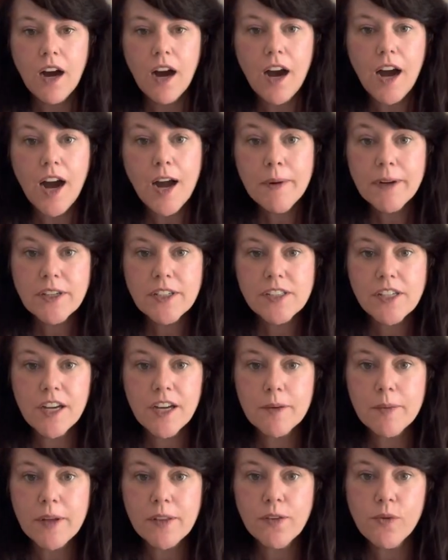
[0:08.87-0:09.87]
here to talk
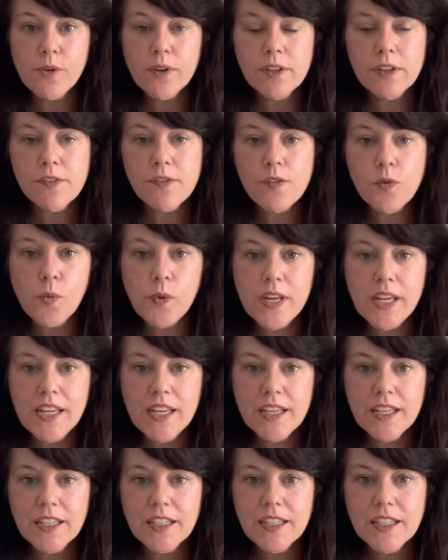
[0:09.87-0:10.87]
about the oil of the week
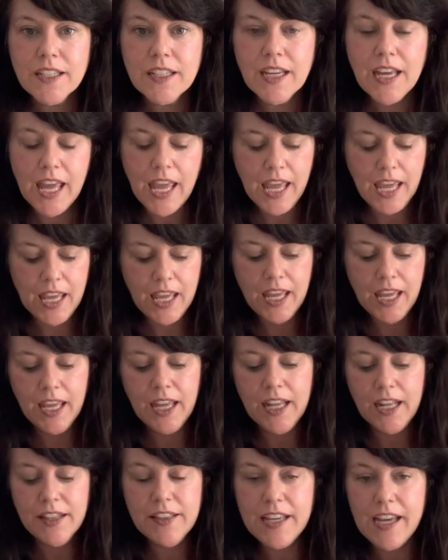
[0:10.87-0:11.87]

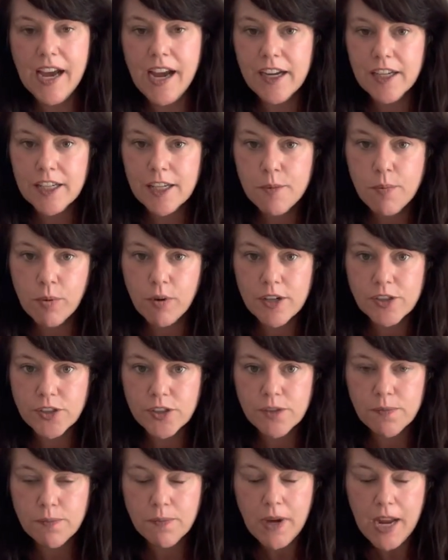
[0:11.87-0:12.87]
and the
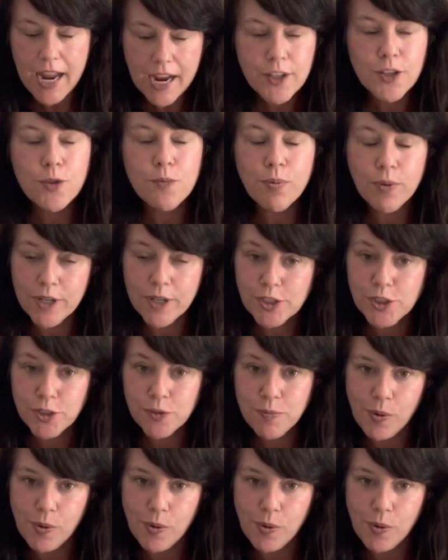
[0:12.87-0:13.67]
acupressure